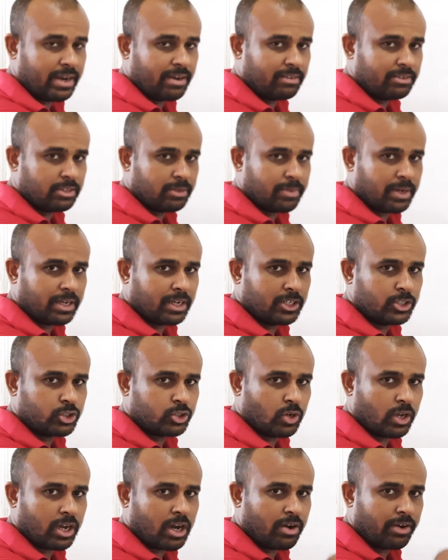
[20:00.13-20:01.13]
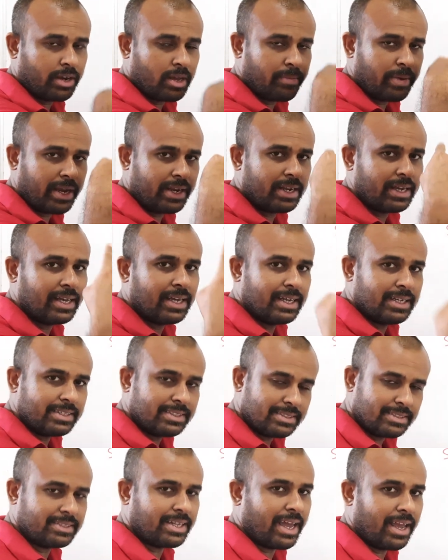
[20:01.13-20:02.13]
receivable control account debit,
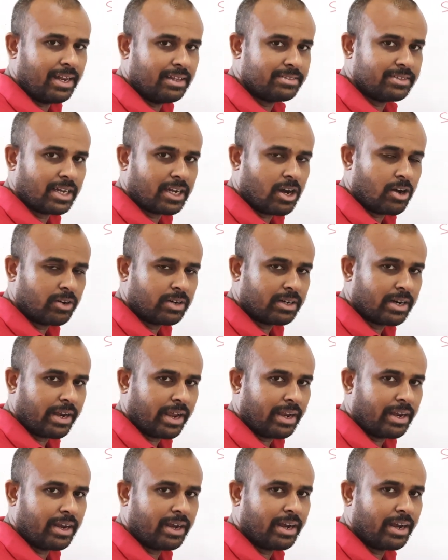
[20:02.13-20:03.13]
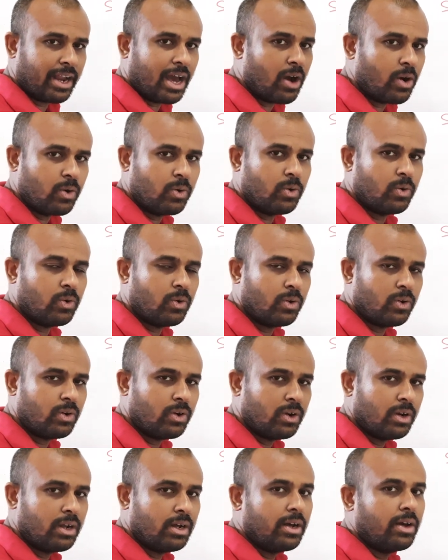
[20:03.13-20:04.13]
sales account credit.
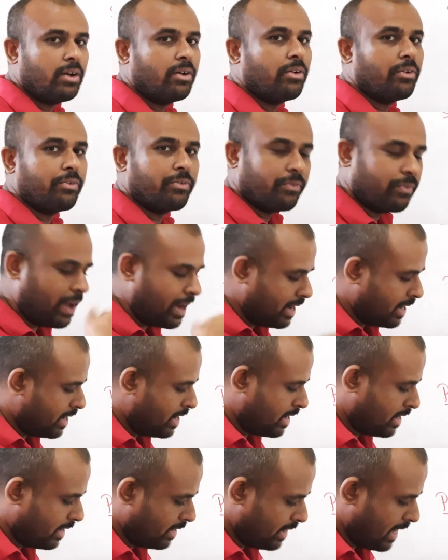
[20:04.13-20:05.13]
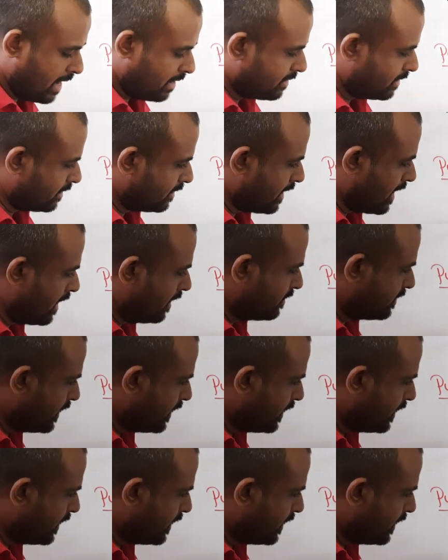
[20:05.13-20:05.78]
Now when there is a sales